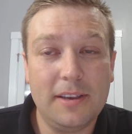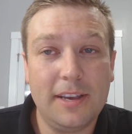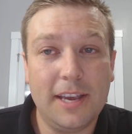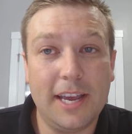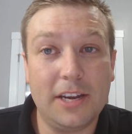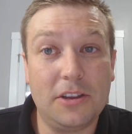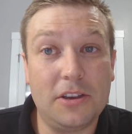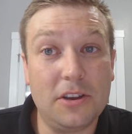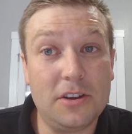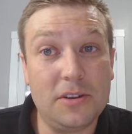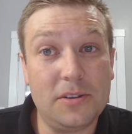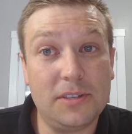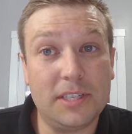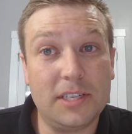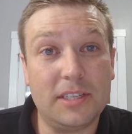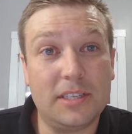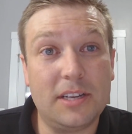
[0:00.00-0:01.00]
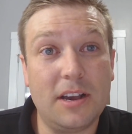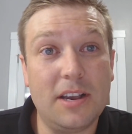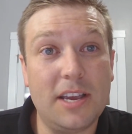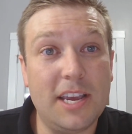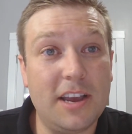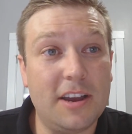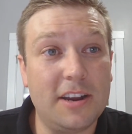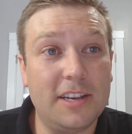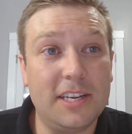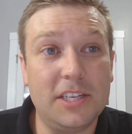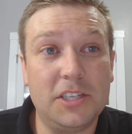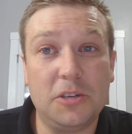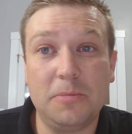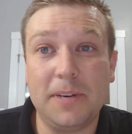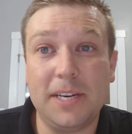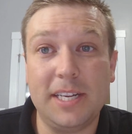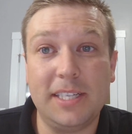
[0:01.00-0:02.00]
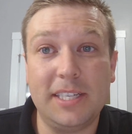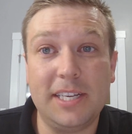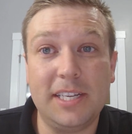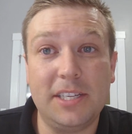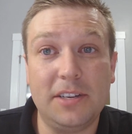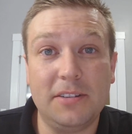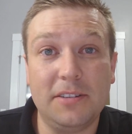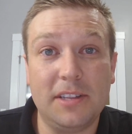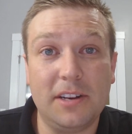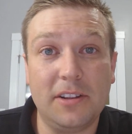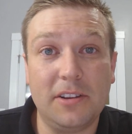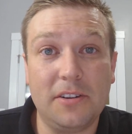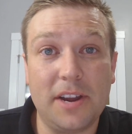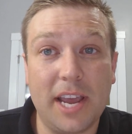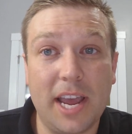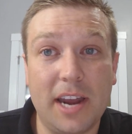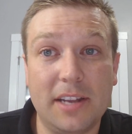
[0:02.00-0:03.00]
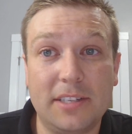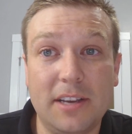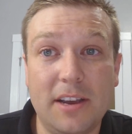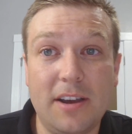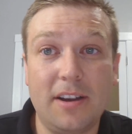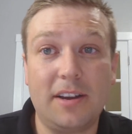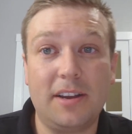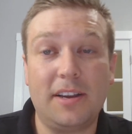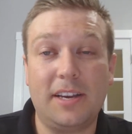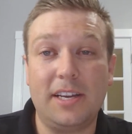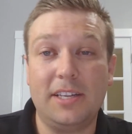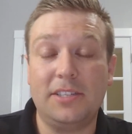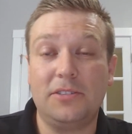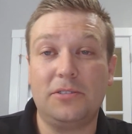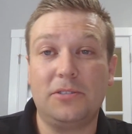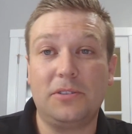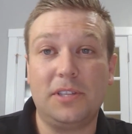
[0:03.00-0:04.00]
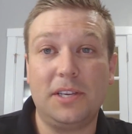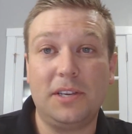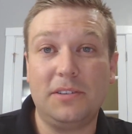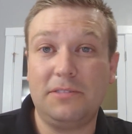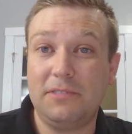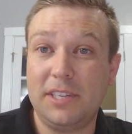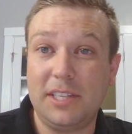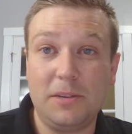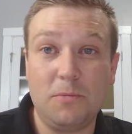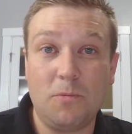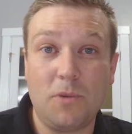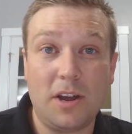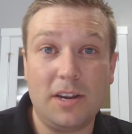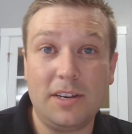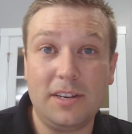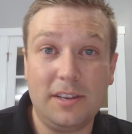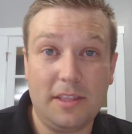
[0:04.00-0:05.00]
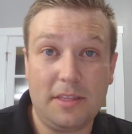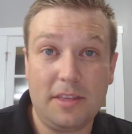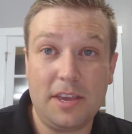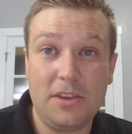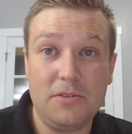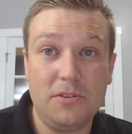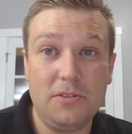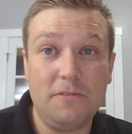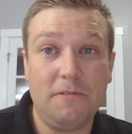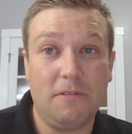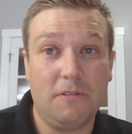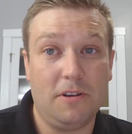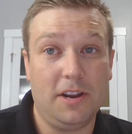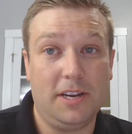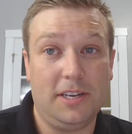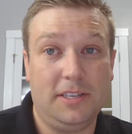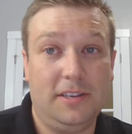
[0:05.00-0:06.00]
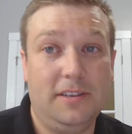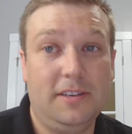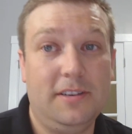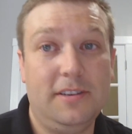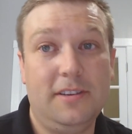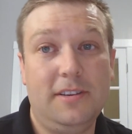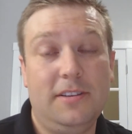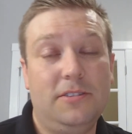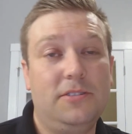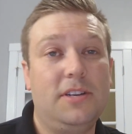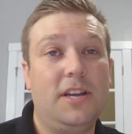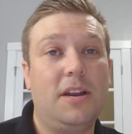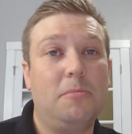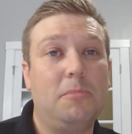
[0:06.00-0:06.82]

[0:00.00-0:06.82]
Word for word: And good news is, tonguing on an instrument is easier than learning how to talk because there's only really one thing you do for it. There's not a